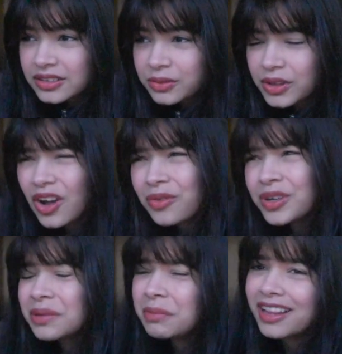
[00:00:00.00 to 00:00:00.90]
well, not
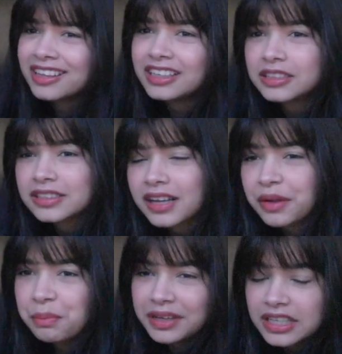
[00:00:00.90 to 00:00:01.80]
really melody, it's
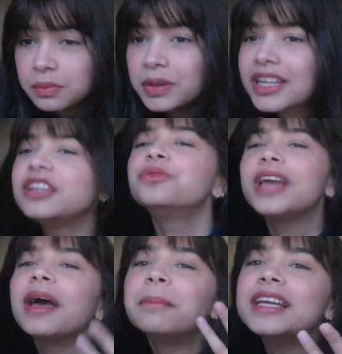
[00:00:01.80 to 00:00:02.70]
like beats, but like, you
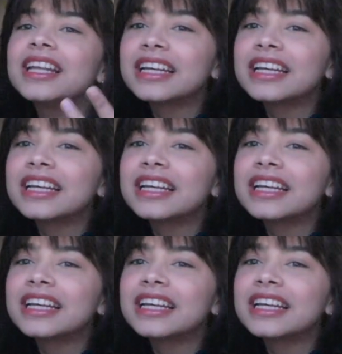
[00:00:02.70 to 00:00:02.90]
get me?